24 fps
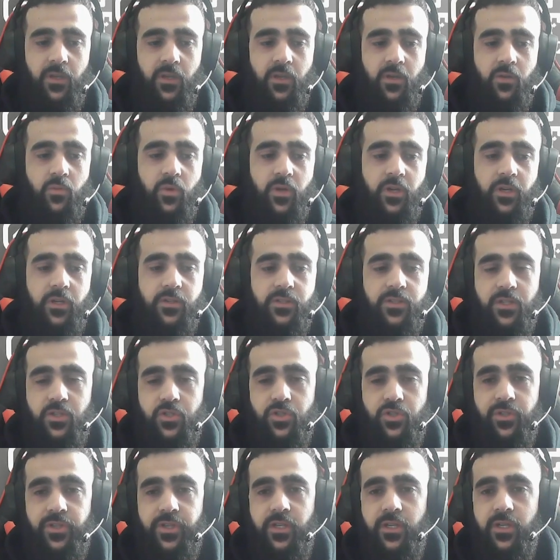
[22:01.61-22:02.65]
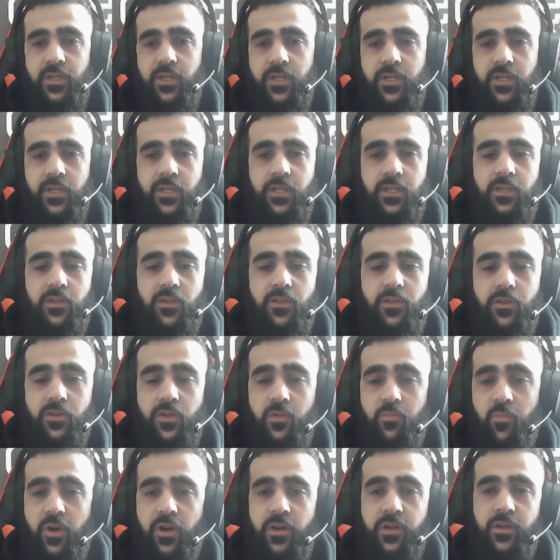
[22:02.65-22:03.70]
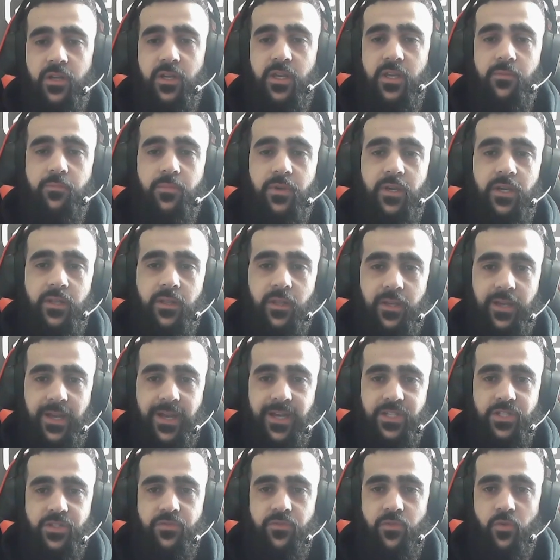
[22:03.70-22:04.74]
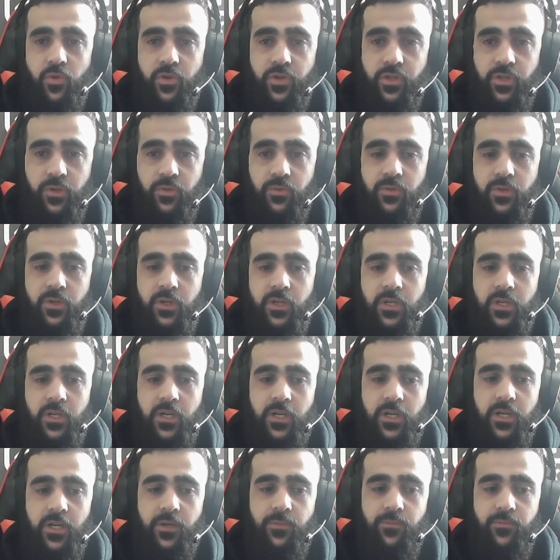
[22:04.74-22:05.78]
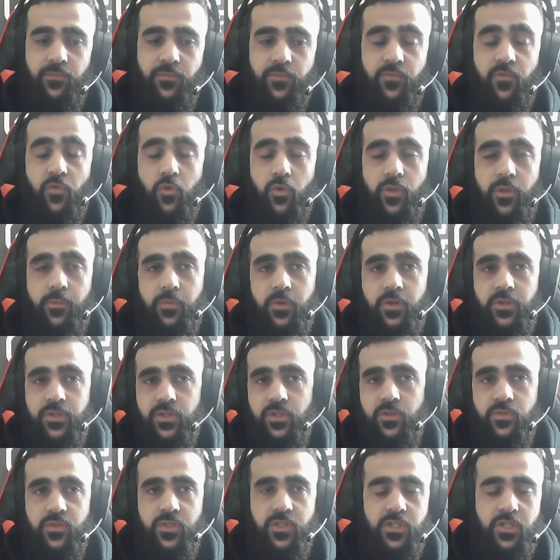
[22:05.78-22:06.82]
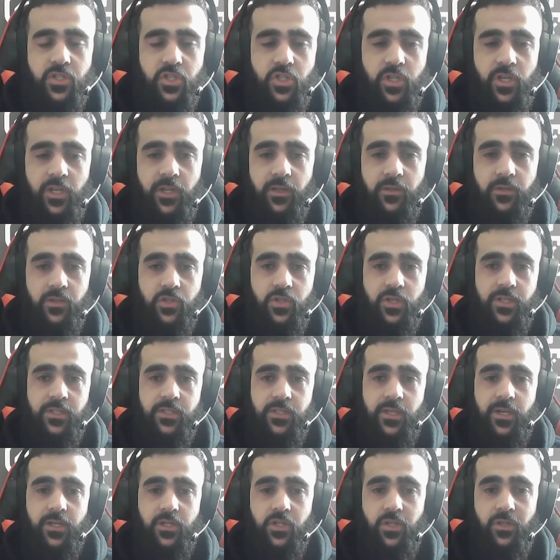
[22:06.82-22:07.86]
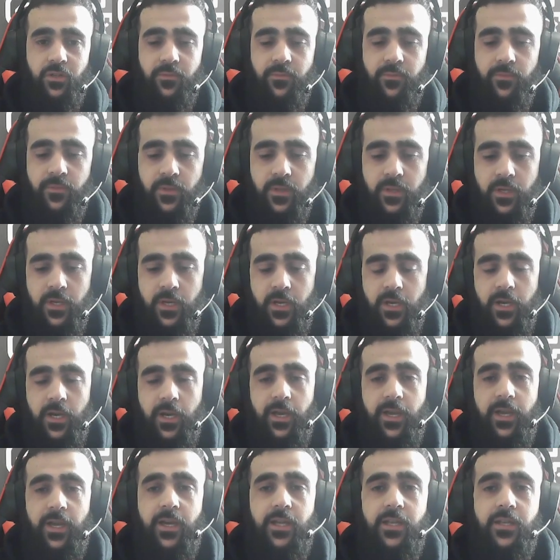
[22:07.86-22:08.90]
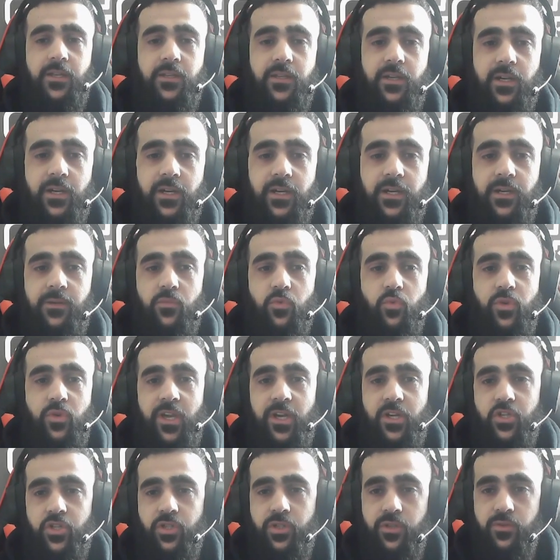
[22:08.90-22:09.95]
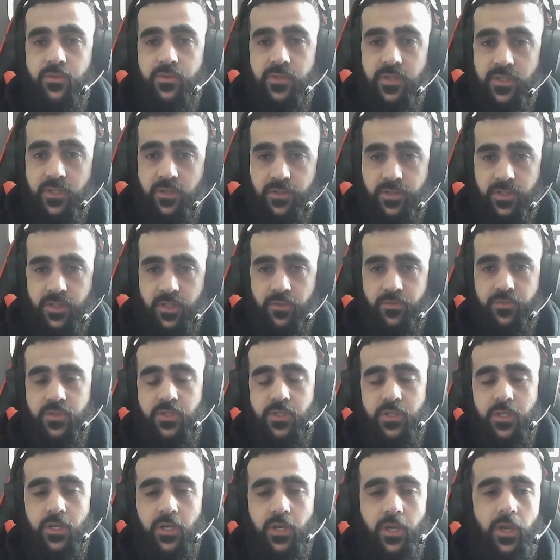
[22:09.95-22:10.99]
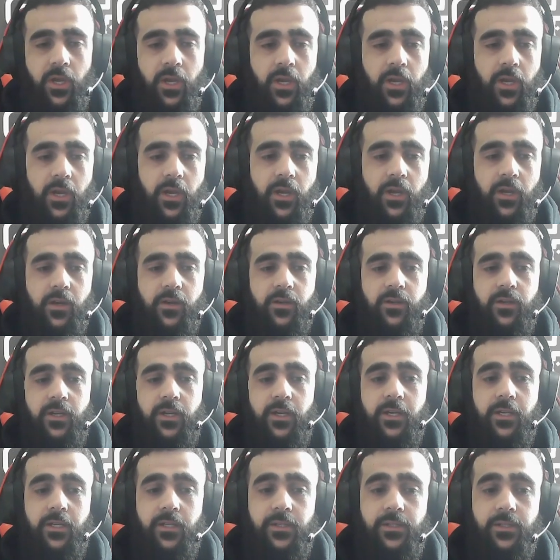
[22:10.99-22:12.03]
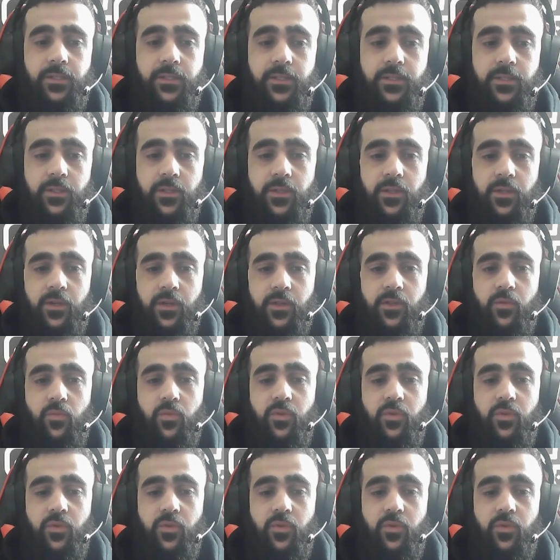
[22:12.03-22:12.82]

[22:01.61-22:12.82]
where essentially a third party can pay the gas for you, for the person who's initiating the transaction. And we actually use this ourselves. And the